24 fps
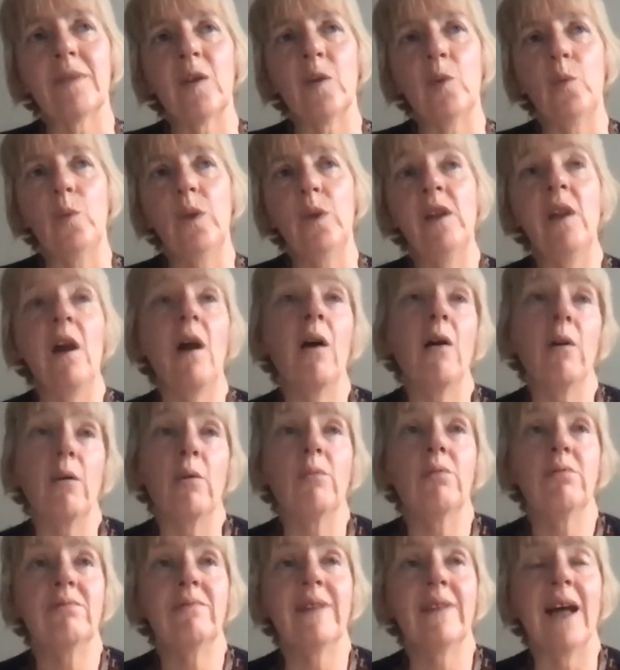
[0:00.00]
we
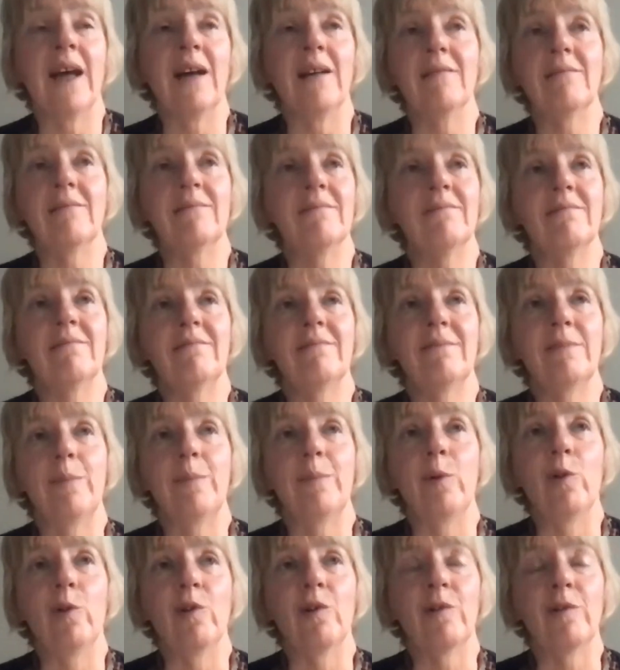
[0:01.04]
know that
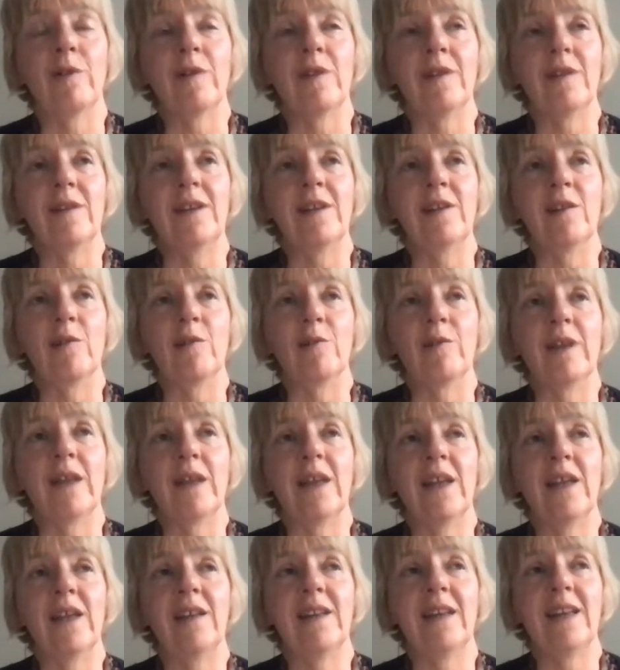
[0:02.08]
poor, you know,
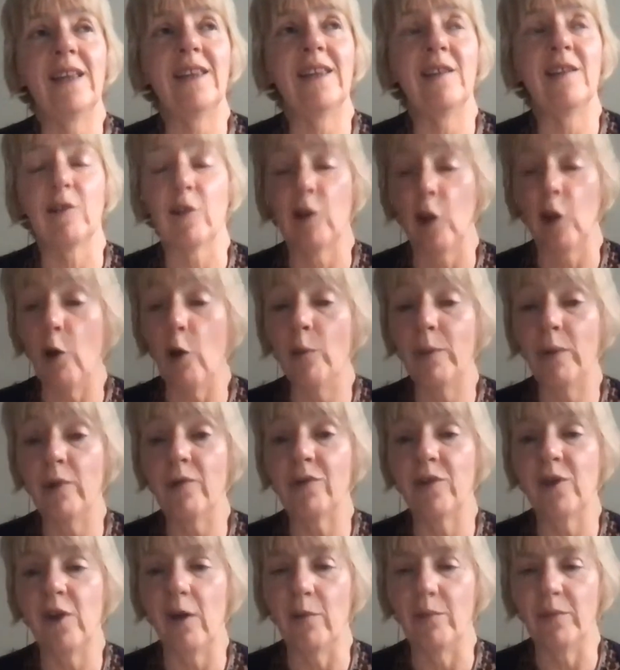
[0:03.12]
the it is a global
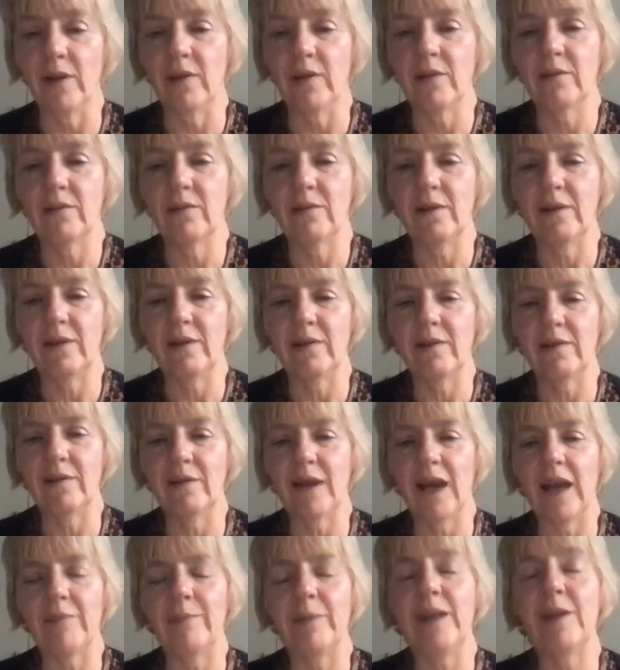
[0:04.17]
phenomenon.
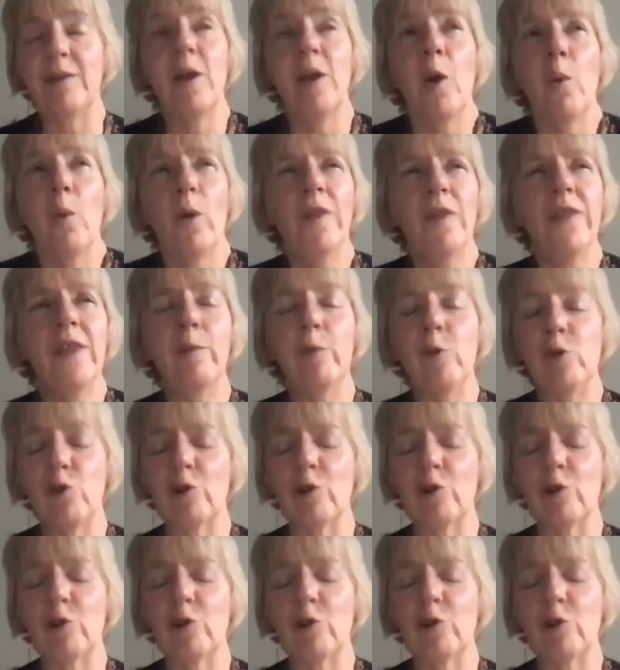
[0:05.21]
I mean, one thing we